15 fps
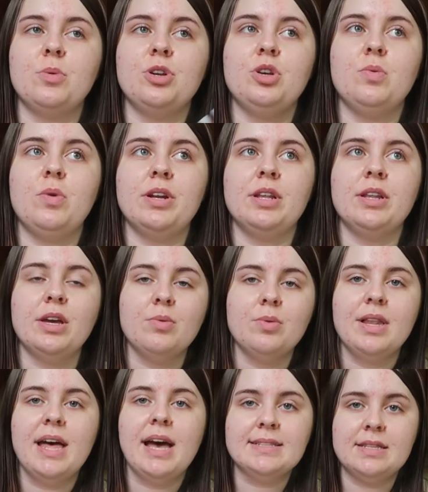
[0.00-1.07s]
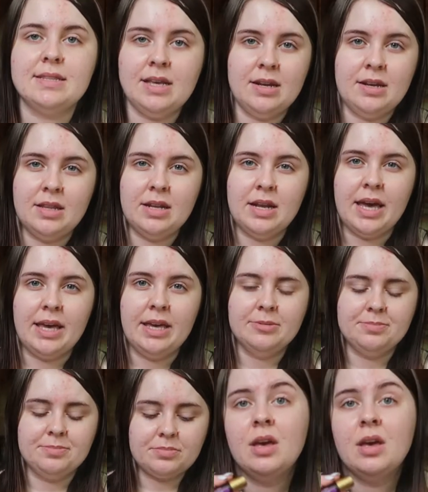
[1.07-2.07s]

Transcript: when you want to like relax at the end of the night.